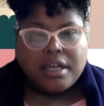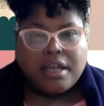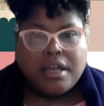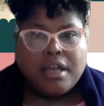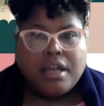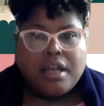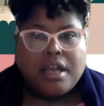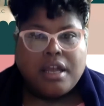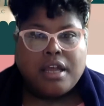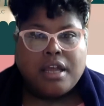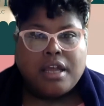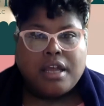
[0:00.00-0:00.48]

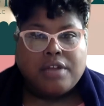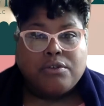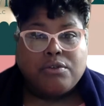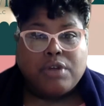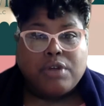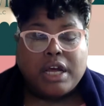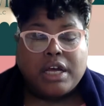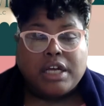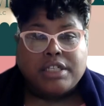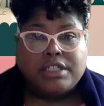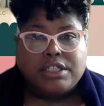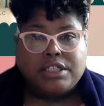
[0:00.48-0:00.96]
and
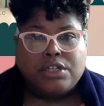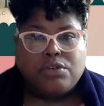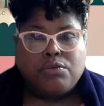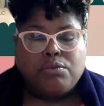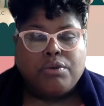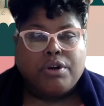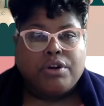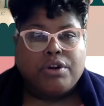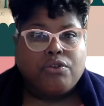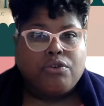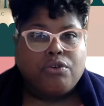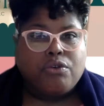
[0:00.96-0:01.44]
did
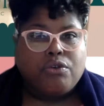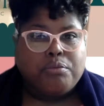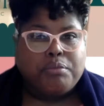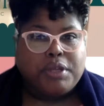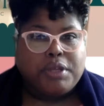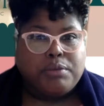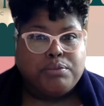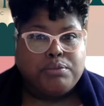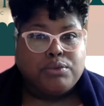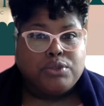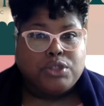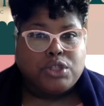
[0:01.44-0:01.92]
work on
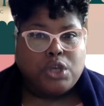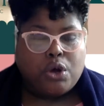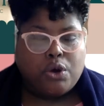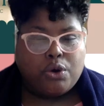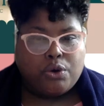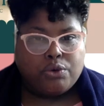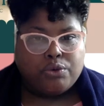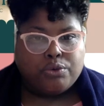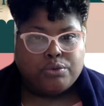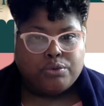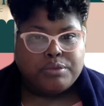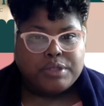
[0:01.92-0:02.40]
people's
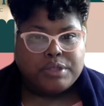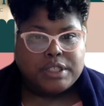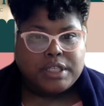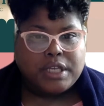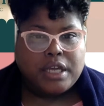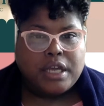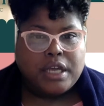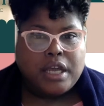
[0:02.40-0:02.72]
homes.